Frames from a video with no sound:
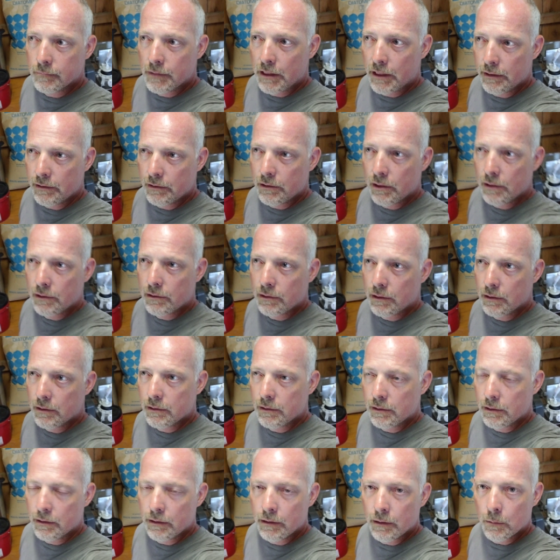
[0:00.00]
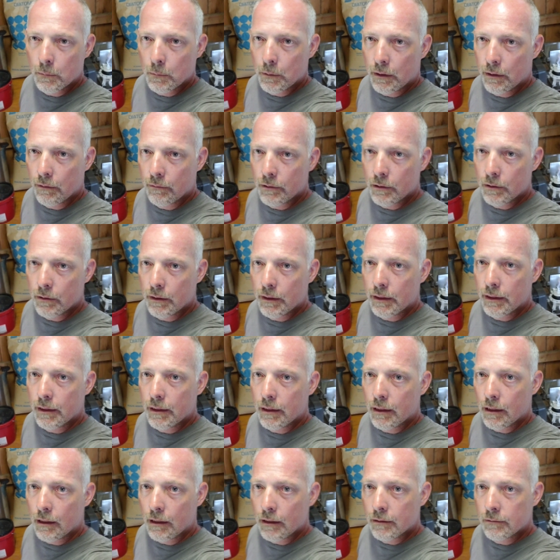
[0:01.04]
consistency or whatever
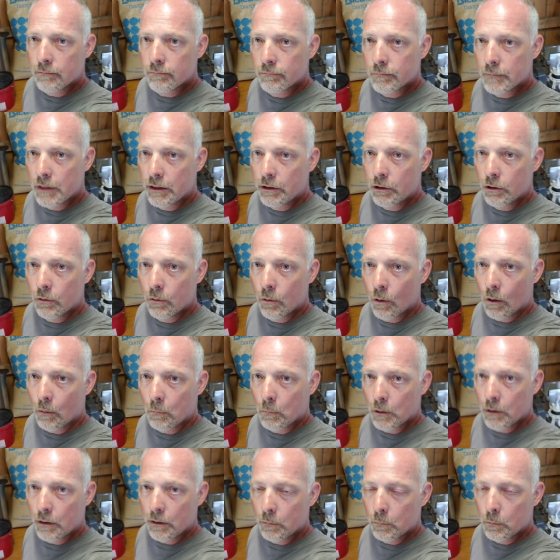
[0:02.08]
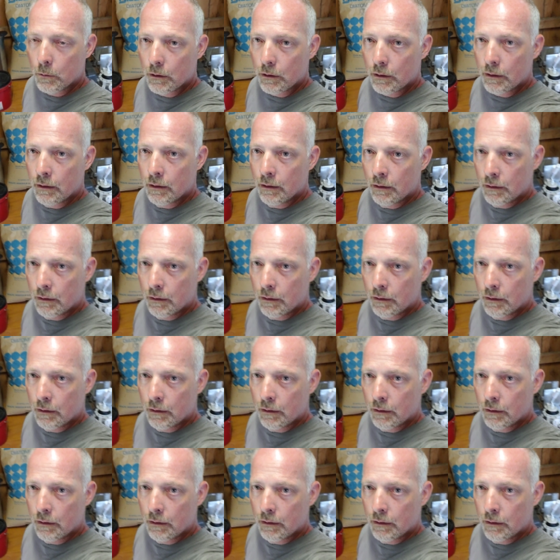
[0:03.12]
than you normally would,